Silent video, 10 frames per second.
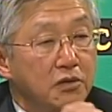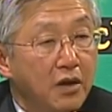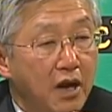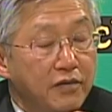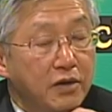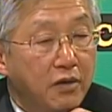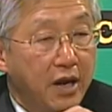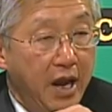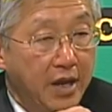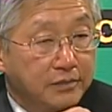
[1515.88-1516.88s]
have in your
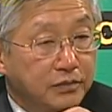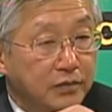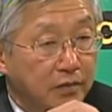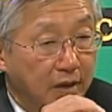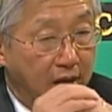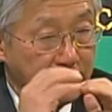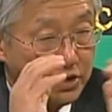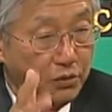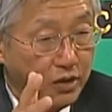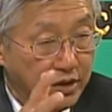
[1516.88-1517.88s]
hand and
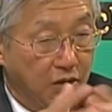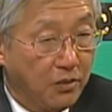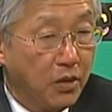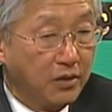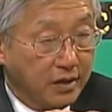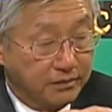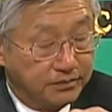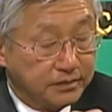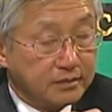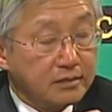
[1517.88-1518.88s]
see whether your opponent
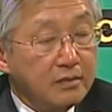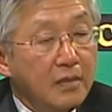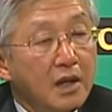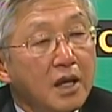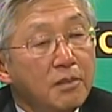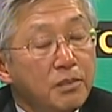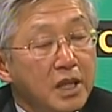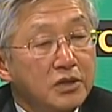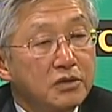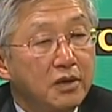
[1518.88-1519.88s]
can
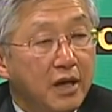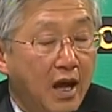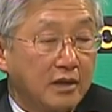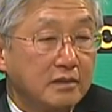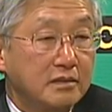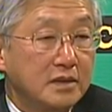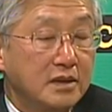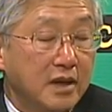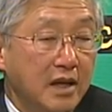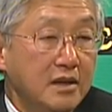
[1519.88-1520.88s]
beat you or not.
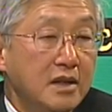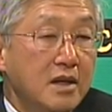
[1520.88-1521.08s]
Okay?